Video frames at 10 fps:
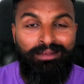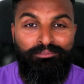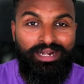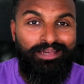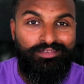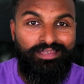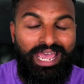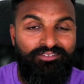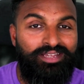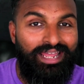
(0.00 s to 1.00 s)
perhaps have
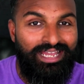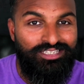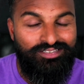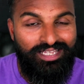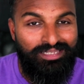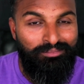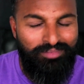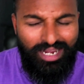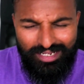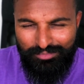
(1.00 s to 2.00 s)
that edge that they might
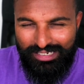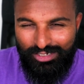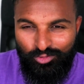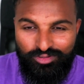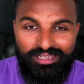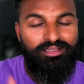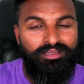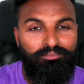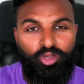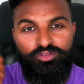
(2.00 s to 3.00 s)
have been losing
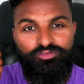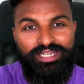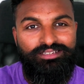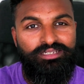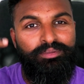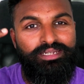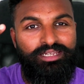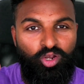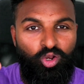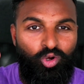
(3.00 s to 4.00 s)
because of ChatGPT,
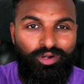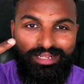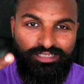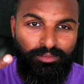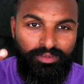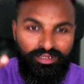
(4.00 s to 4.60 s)
Claude, and Gemini.